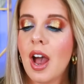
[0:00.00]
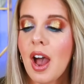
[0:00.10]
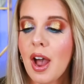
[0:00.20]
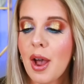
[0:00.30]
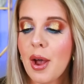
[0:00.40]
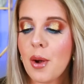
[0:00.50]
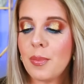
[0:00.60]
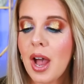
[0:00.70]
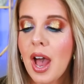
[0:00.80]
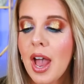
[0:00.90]
Um,
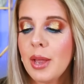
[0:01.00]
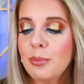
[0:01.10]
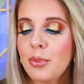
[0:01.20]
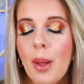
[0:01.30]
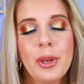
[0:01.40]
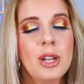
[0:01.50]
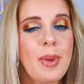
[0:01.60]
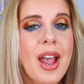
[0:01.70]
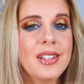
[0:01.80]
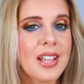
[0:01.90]
I'm probably gonna
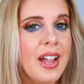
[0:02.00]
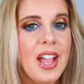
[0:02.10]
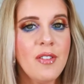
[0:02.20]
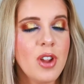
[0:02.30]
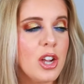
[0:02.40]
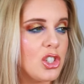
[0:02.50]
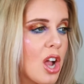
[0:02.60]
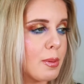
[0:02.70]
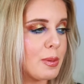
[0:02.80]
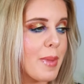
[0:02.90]
pass. I have not
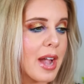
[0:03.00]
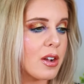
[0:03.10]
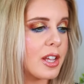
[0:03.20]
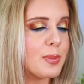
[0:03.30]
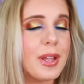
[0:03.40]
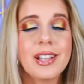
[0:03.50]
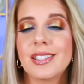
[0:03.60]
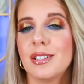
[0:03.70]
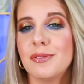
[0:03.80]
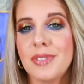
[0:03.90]
shopped MAC Cosmetics
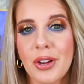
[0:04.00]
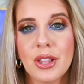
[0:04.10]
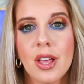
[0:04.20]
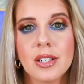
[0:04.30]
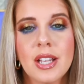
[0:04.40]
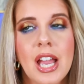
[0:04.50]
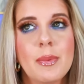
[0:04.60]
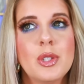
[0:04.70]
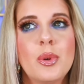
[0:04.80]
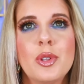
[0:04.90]
in a very long time.
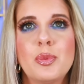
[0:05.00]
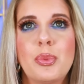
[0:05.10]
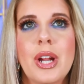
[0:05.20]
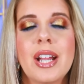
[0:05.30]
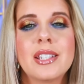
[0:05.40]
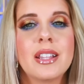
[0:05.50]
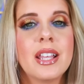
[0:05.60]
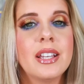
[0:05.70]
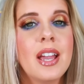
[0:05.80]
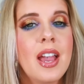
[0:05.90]
It's one of those brands that
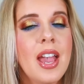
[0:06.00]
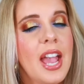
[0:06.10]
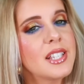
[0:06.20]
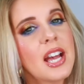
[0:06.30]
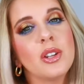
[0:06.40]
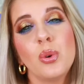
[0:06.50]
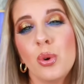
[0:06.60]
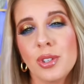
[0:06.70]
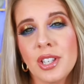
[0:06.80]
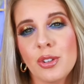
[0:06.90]
like it's kind of
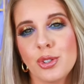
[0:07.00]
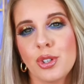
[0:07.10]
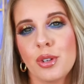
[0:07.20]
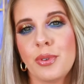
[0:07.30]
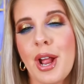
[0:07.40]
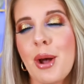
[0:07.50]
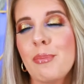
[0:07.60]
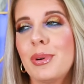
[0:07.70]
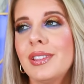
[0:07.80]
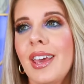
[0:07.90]
cool to see they're still
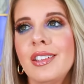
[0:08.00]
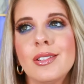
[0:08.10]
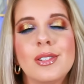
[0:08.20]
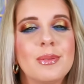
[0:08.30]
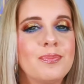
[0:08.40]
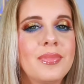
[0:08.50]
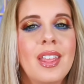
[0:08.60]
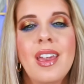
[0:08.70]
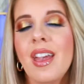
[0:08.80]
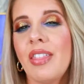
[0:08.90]
around, but they just
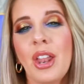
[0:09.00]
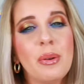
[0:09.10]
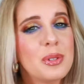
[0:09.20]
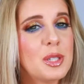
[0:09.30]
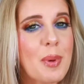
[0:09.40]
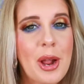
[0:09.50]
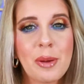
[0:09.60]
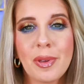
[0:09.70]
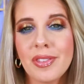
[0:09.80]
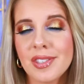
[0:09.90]
they don't inspire
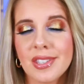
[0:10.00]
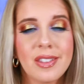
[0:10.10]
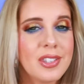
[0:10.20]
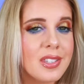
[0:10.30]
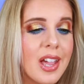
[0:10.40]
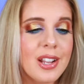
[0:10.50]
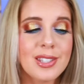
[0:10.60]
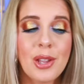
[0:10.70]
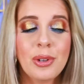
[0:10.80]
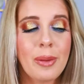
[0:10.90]
me in the, in the slightest.
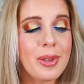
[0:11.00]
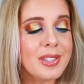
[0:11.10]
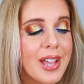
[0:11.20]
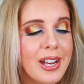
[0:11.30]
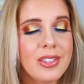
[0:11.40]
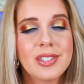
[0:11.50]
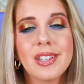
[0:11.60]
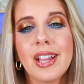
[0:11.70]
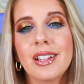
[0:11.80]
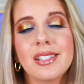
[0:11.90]
They don't get me excited in the
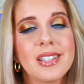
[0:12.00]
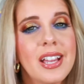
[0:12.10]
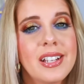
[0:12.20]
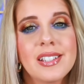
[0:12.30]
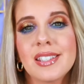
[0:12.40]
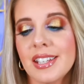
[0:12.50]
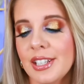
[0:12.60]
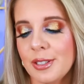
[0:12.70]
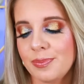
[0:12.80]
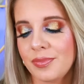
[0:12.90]
slightest. Like